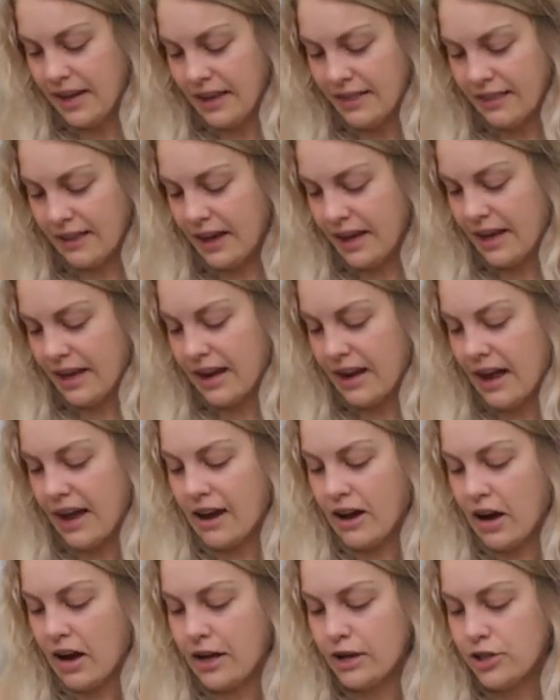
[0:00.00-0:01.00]
Then I
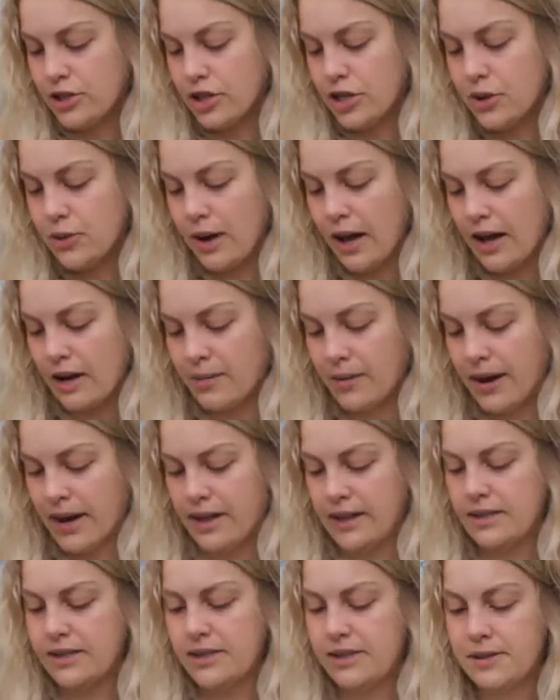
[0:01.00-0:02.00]
got two
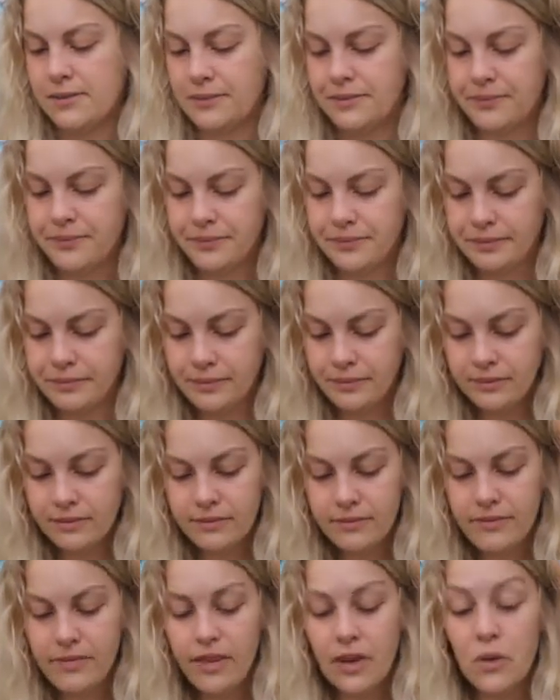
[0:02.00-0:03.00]
headbands,
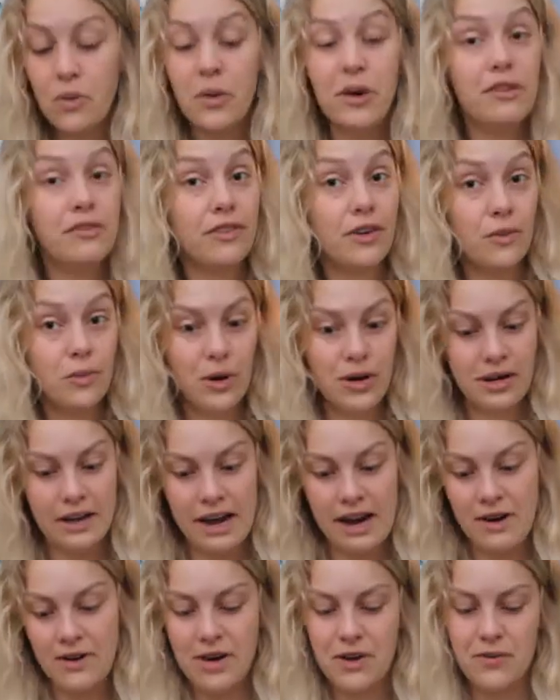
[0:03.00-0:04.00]
one for
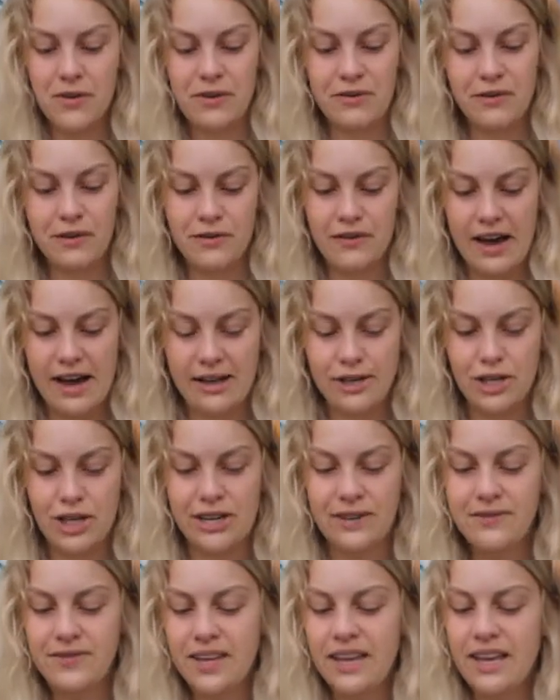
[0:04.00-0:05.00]
workout and one for
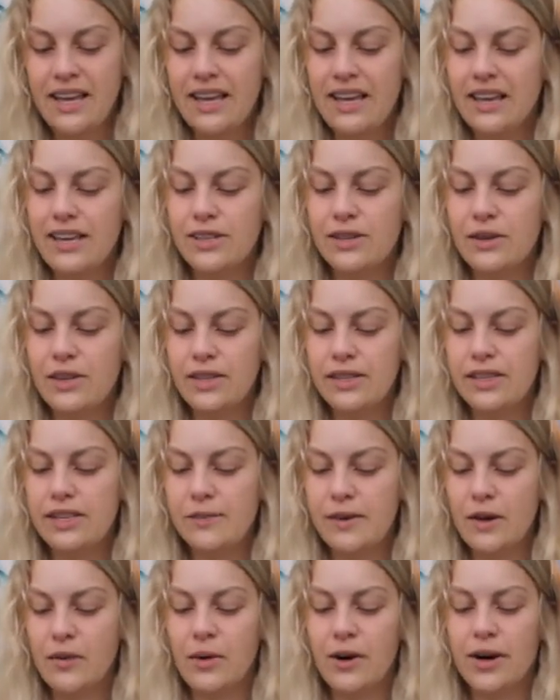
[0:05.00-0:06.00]
fashion. So this is
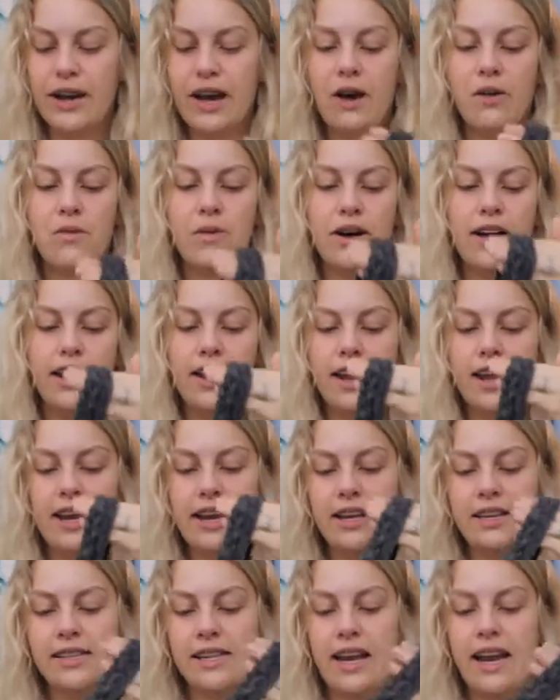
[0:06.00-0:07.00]
my workout one. It
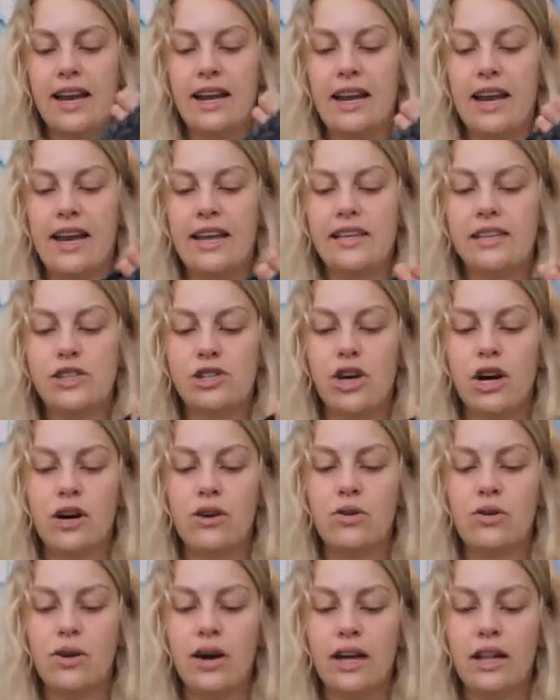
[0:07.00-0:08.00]
is a nice
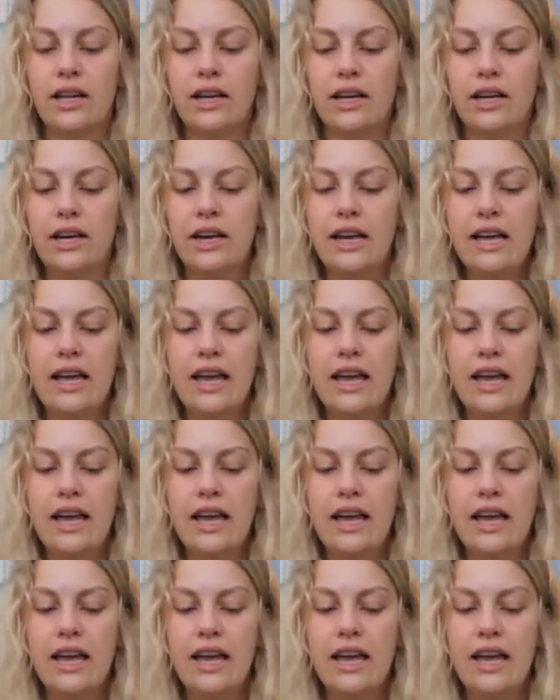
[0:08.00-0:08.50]
charcoal color